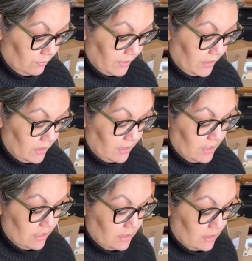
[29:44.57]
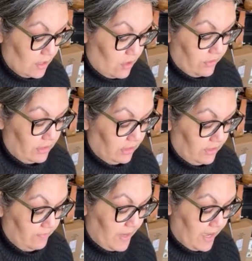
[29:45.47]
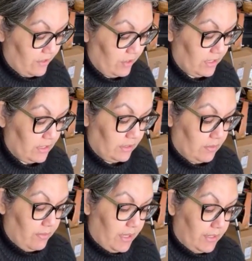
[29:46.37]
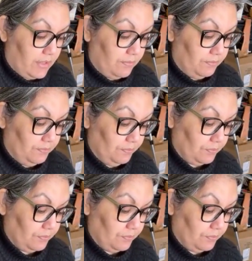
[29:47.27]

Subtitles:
But the thing is, all the leaf pattern is at the bottom.